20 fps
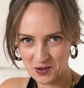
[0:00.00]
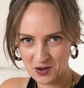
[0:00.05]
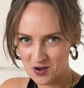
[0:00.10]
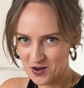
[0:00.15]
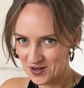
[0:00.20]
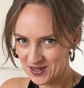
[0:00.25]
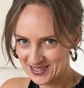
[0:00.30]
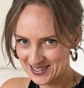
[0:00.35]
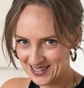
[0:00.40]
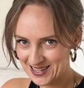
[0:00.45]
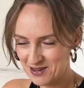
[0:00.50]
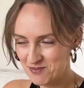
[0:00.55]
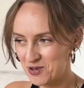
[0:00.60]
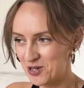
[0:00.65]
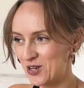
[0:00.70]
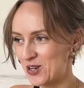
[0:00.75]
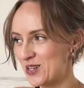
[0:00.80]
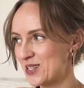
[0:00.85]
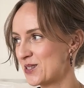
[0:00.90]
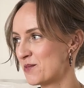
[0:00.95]
honestly,
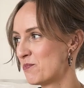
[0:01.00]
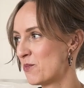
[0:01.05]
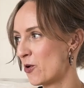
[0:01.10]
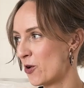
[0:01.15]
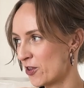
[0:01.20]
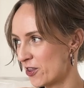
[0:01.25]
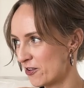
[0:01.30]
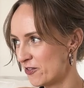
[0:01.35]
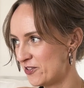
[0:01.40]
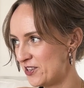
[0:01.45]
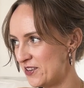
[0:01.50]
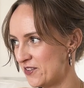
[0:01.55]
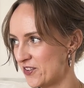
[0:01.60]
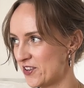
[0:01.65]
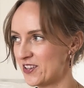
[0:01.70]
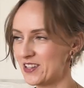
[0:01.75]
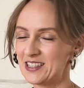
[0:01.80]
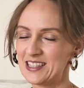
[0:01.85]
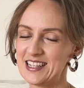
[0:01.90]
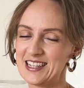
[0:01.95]
because both of
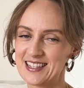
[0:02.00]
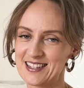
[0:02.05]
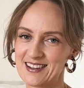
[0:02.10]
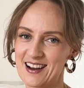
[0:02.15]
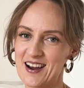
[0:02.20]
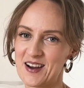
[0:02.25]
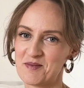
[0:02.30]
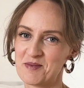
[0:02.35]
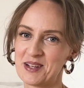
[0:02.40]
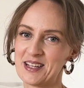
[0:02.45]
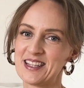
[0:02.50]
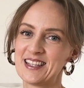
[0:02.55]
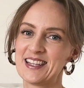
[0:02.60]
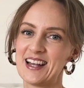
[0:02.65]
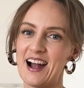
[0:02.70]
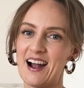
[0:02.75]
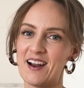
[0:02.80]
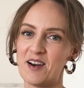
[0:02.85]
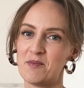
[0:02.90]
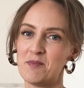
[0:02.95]
these garments
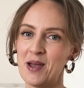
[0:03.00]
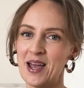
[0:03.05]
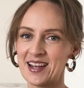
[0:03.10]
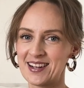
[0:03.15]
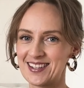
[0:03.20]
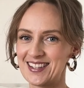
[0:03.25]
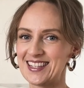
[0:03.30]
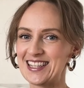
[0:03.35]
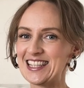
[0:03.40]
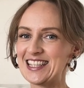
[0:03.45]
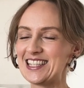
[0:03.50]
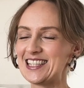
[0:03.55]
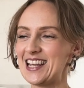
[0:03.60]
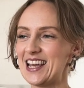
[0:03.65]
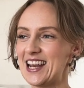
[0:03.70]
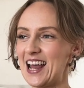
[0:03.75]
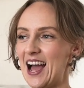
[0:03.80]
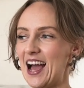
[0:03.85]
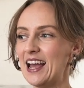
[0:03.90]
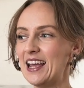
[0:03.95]
are patterns
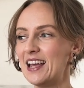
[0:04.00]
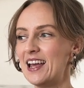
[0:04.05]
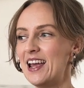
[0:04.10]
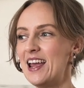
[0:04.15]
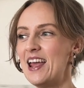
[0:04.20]
that I